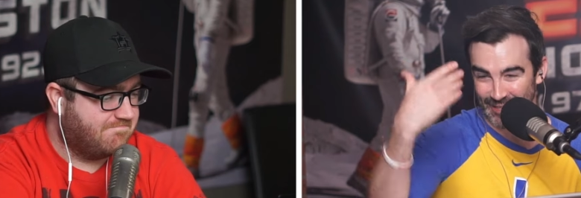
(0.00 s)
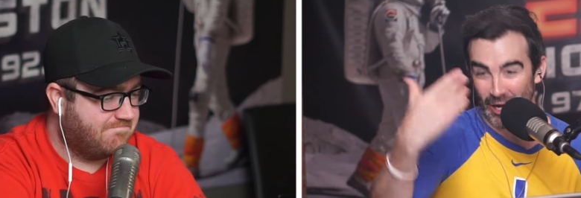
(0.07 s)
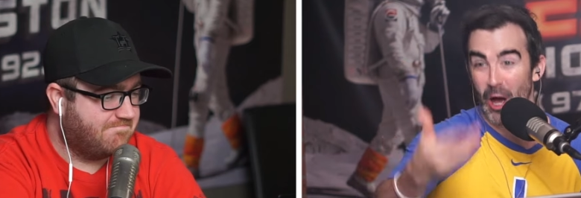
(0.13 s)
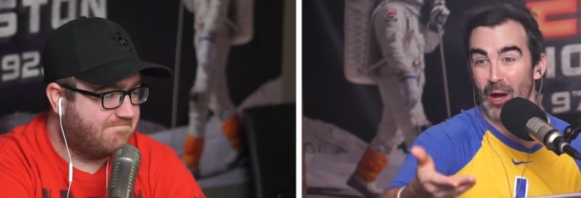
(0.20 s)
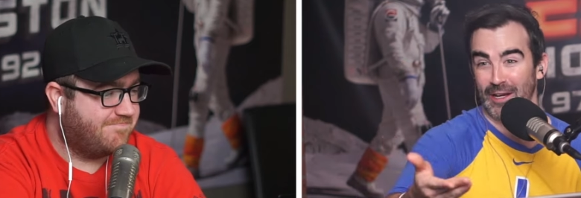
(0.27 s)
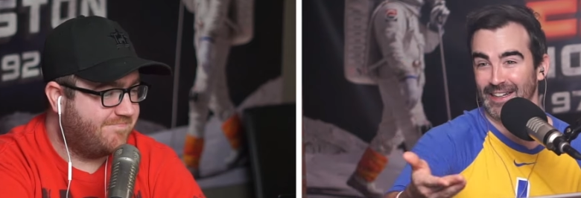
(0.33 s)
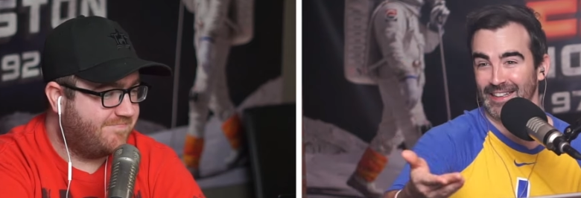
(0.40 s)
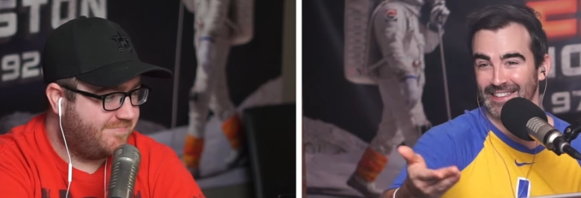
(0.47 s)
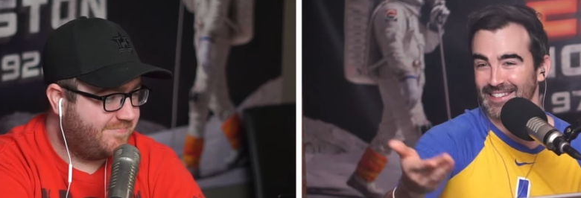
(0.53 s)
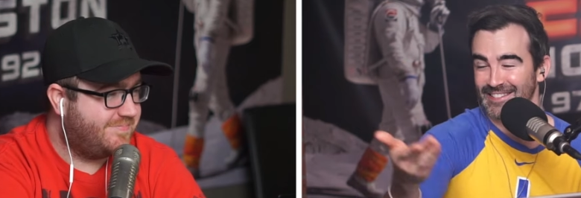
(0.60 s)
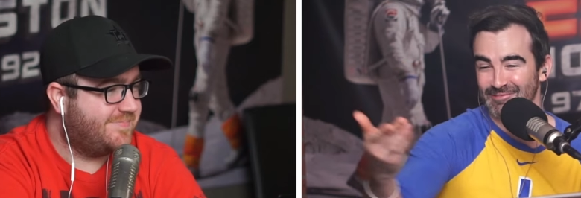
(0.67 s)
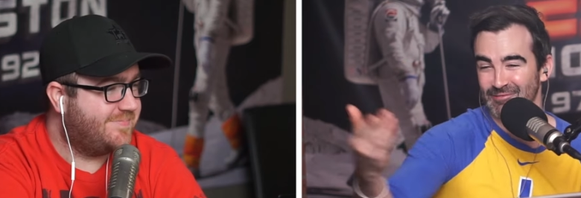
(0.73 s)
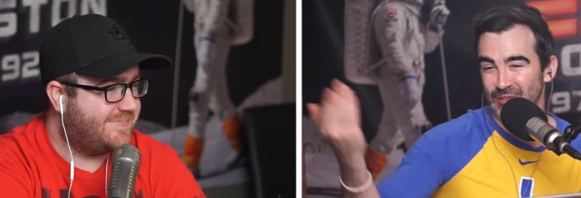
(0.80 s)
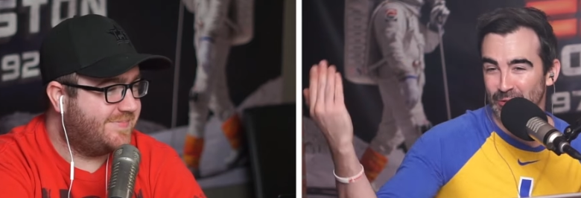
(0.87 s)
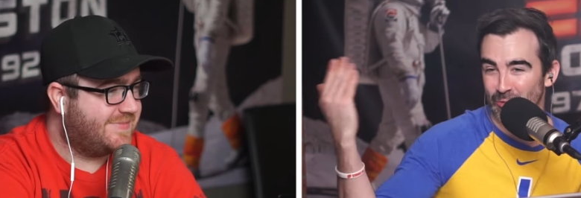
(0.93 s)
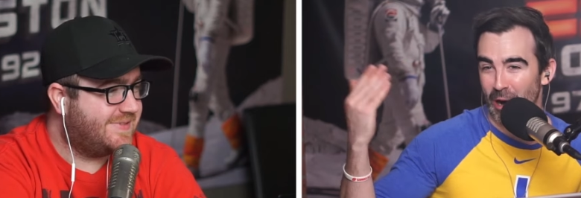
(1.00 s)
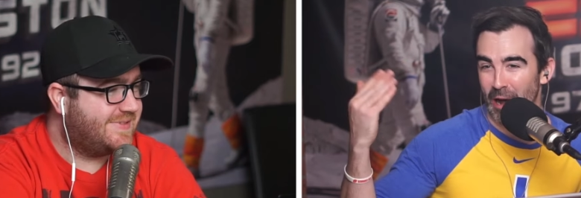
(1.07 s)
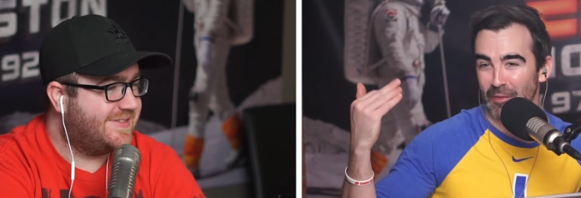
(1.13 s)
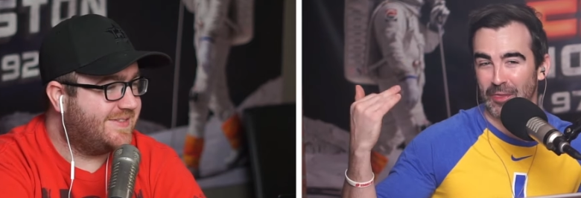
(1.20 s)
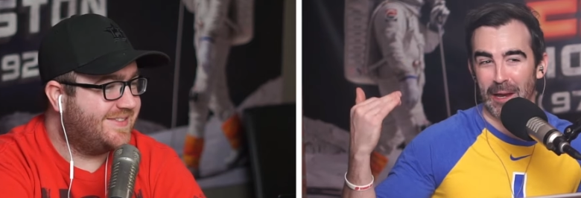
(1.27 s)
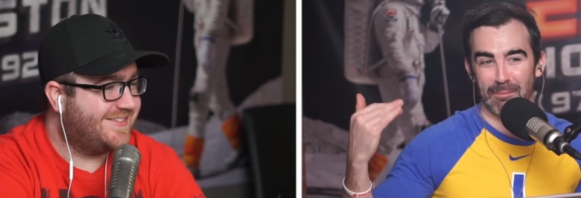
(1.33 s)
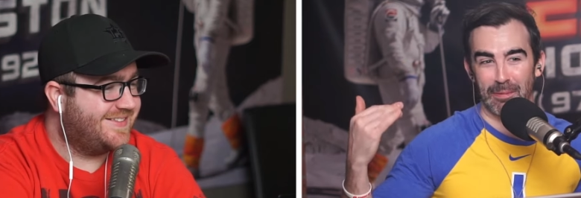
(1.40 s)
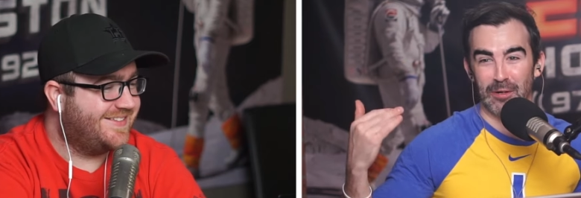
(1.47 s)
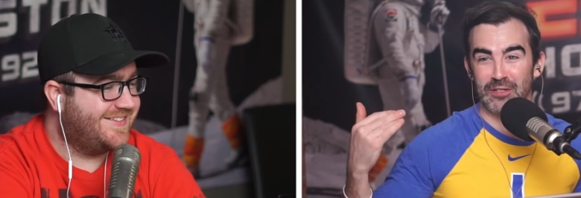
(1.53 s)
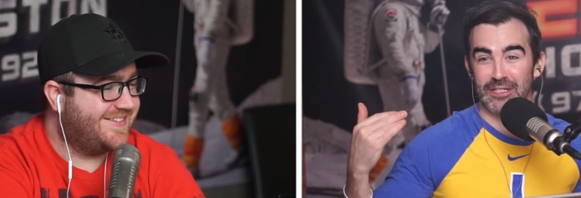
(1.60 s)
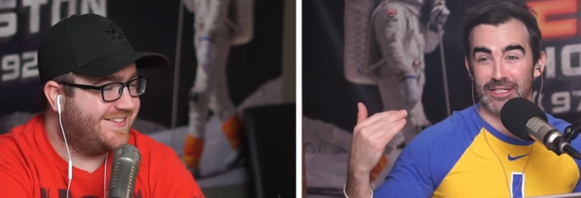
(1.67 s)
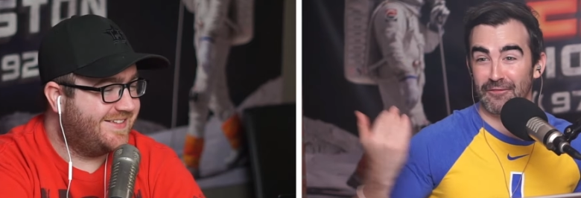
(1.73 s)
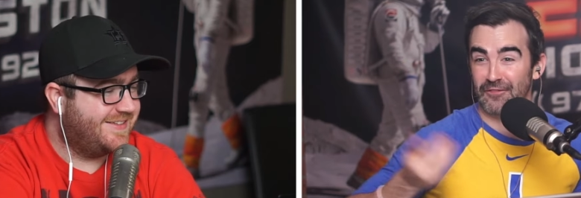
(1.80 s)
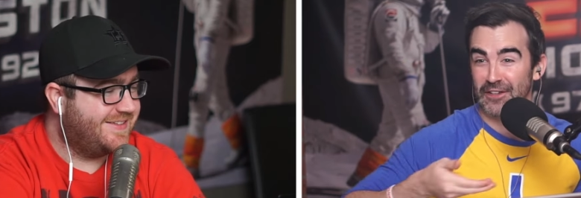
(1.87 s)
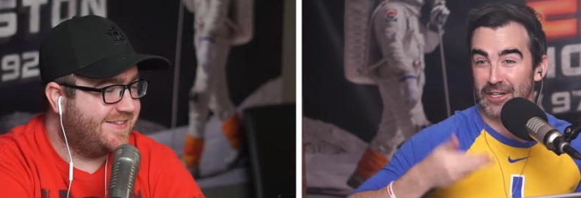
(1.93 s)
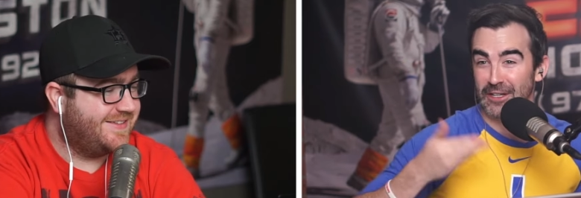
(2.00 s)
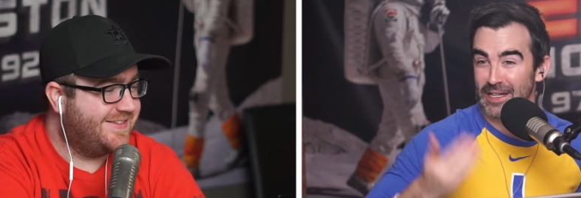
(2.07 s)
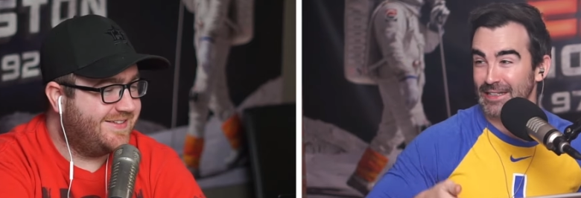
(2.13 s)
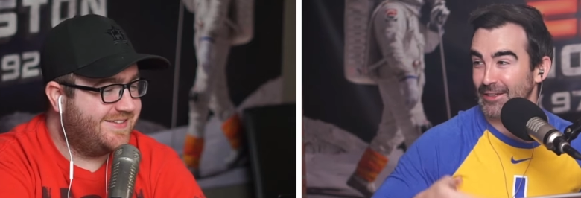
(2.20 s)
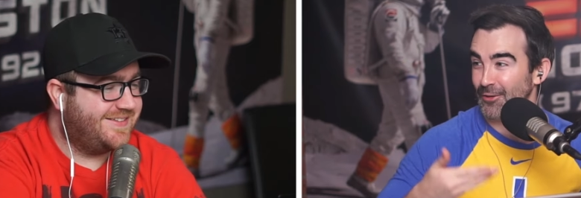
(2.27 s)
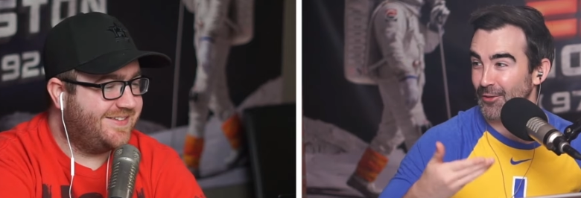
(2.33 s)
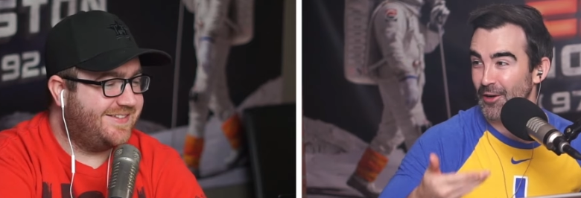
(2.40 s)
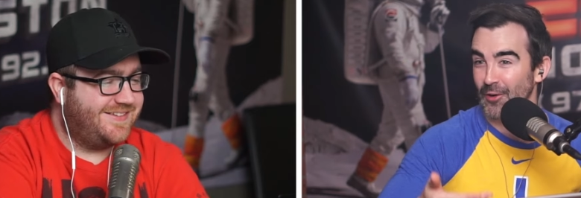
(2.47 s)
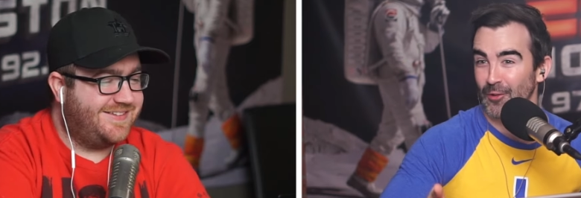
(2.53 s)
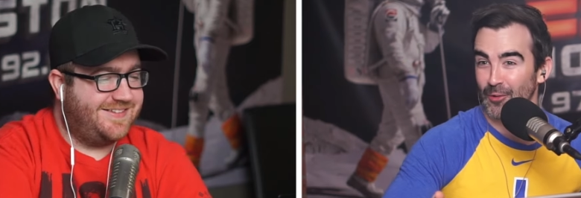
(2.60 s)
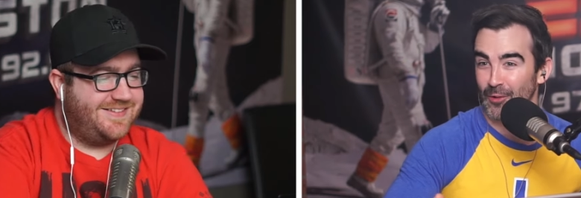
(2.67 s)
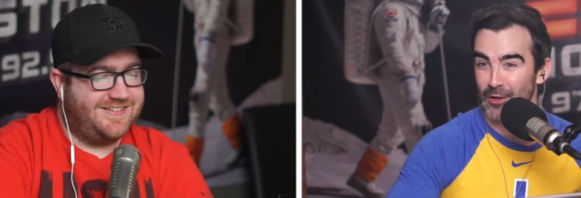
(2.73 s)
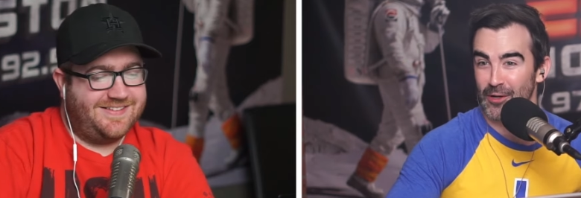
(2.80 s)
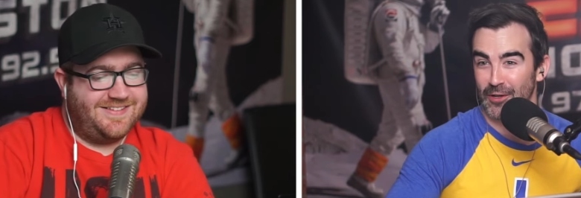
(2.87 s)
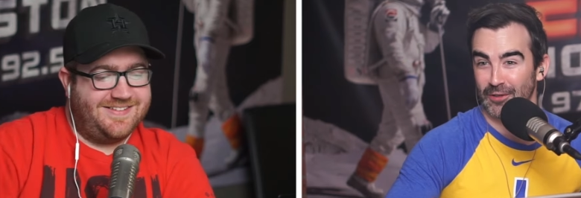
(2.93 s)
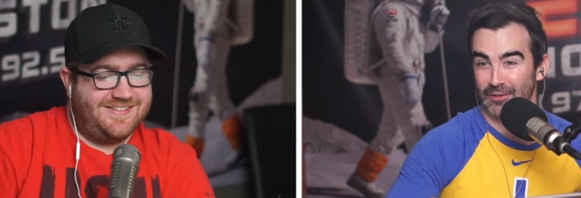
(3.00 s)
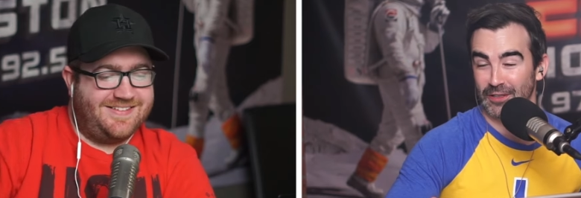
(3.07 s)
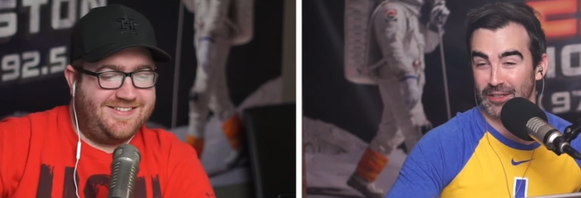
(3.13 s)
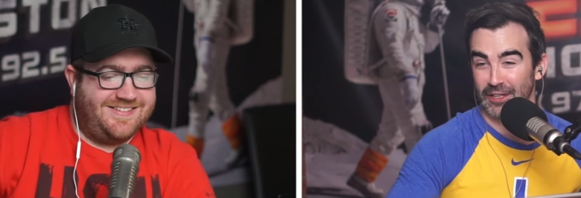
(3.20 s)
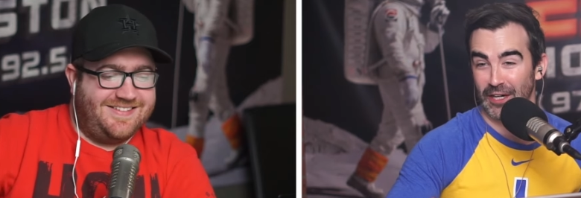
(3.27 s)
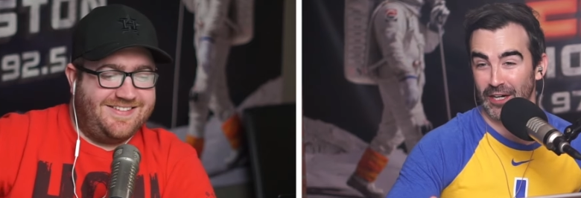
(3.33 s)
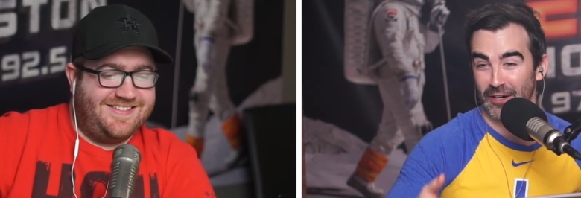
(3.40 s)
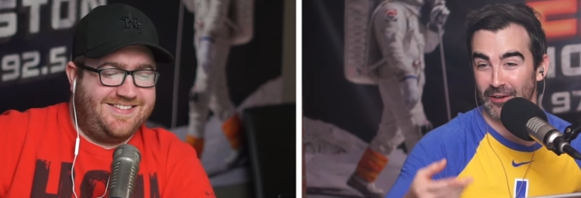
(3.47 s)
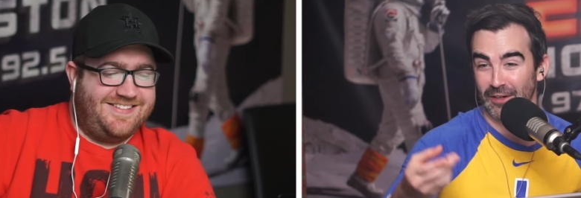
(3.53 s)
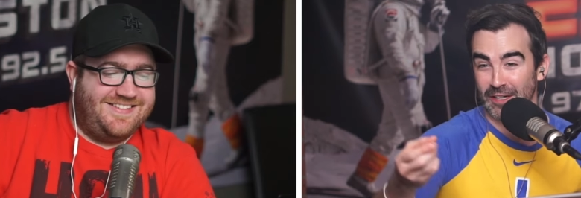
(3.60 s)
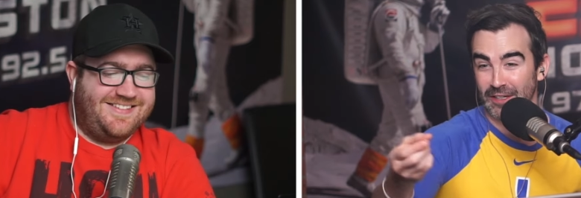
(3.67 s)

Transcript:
Speaker 1: talking you want that person to feel like they're on a roll, you know?